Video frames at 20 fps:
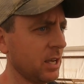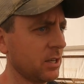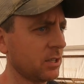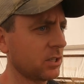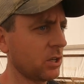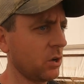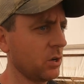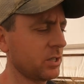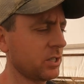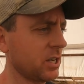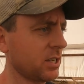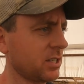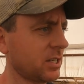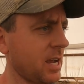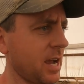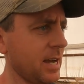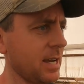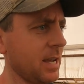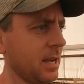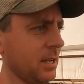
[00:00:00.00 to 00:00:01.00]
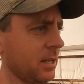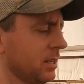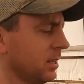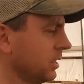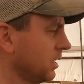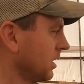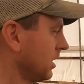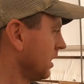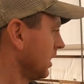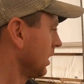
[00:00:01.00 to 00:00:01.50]
So it just kind of,
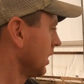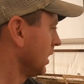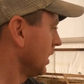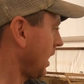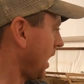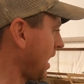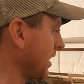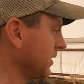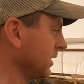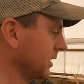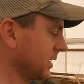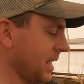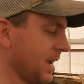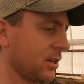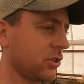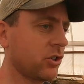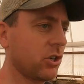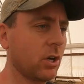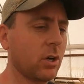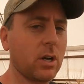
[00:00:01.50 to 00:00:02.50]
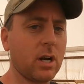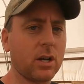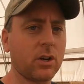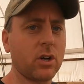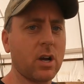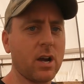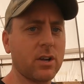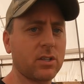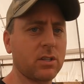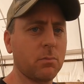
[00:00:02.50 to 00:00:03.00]
I think next year
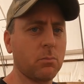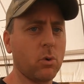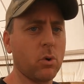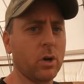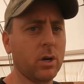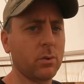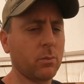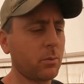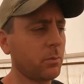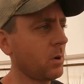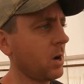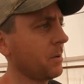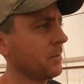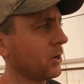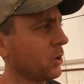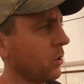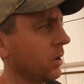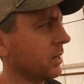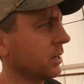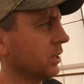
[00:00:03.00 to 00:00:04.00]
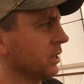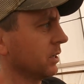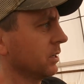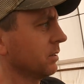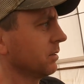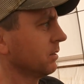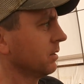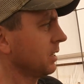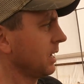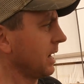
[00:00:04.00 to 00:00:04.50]
across the board, we're probably going to,
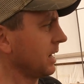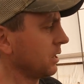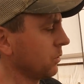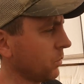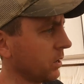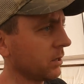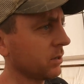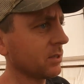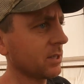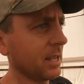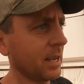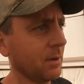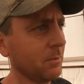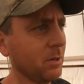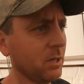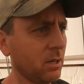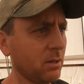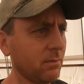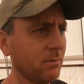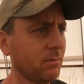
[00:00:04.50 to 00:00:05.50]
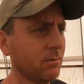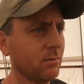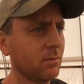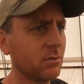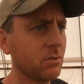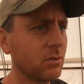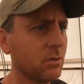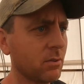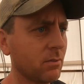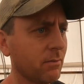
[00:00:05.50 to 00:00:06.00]
anyone who's lambing in
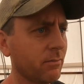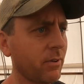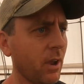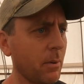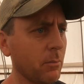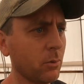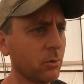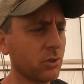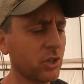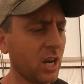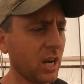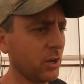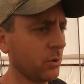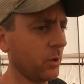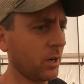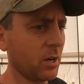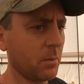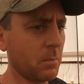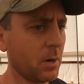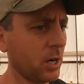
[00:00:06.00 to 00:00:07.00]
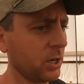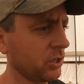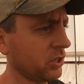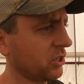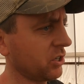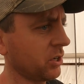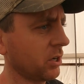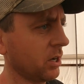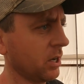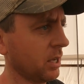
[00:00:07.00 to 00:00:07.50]
January to March,
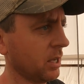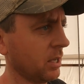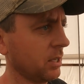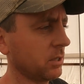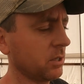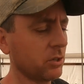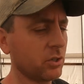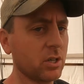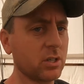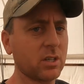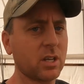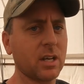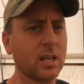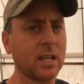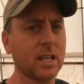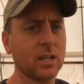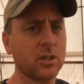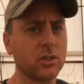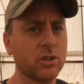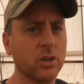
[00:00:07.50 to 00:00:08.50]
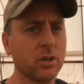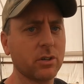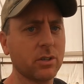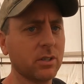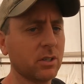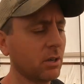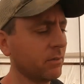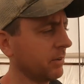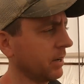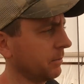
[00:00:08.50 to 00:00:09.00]
they're just going to get sheared
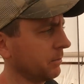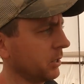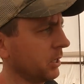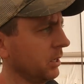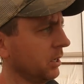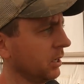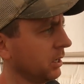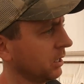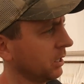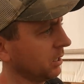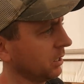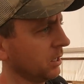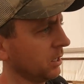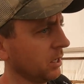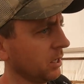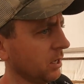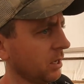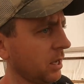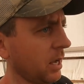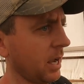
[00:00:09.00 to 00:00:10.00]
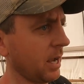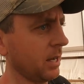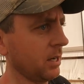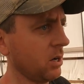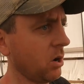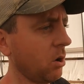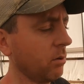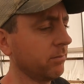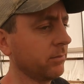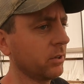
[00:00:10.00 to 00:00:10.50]
in November, and
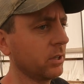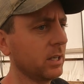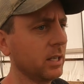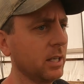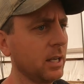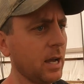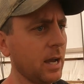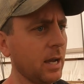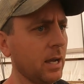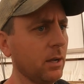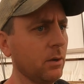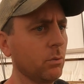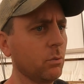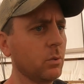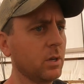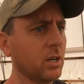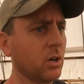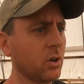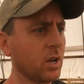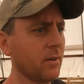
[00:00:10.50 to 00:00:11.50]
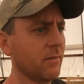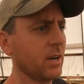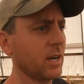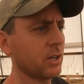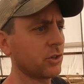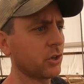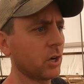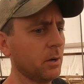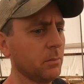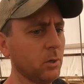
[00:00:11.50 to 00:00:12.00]
hopefully uh, we don't have
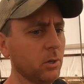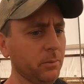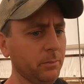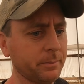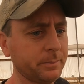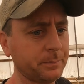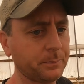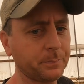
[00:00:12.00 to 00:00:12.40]
any trouble.